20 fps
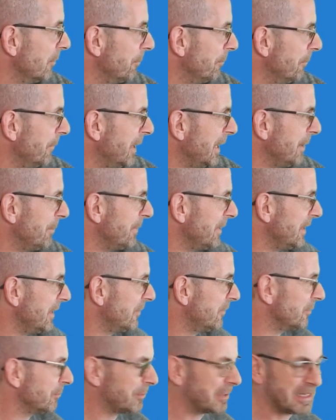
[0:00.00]
maybe
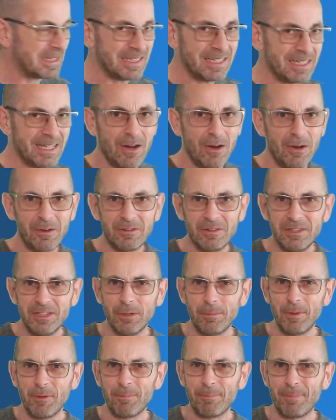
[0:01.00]
some cloud, a
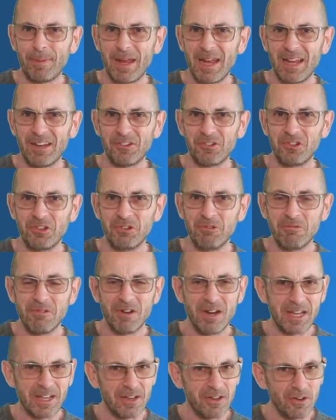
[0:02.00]
little bit of patchy
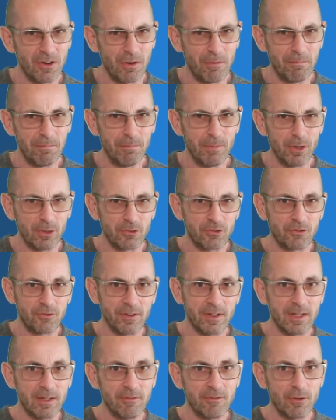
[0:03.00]
rain, not much
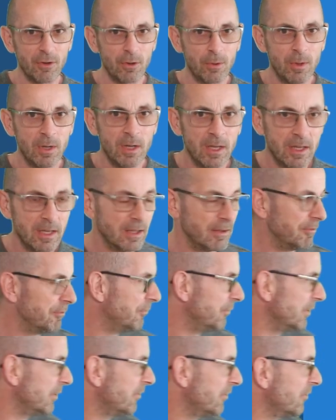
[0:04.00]
there though
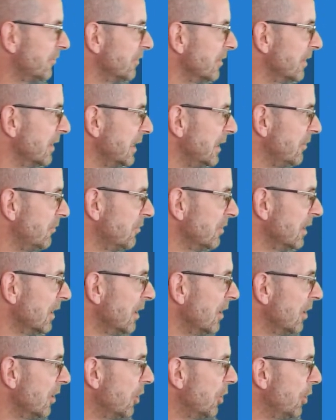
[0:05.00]
at this stage.
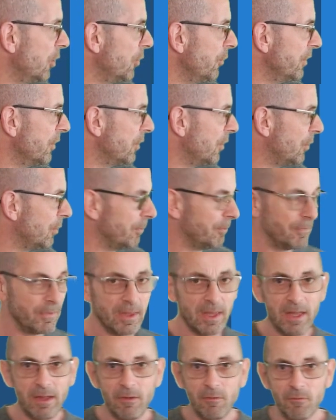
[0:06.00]
All in all,
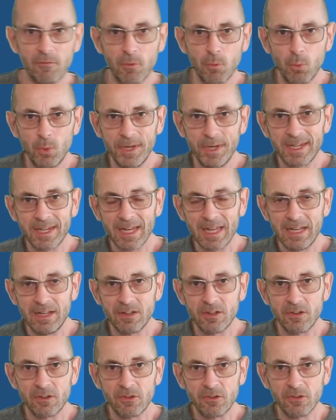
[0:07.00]
the
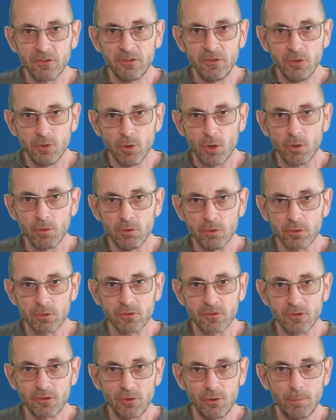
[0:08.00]
weekend does not
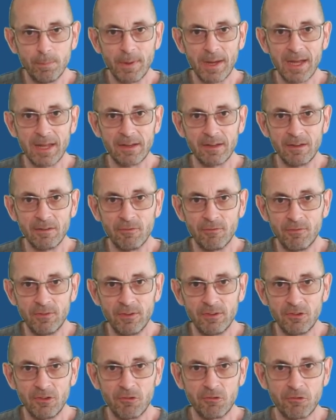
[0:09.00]
look too bad if
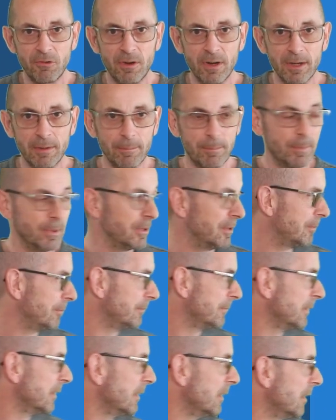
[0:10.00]
this is right.
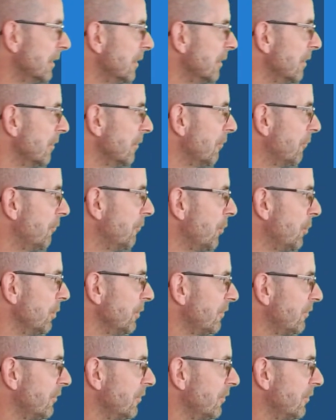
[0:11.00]
But forwards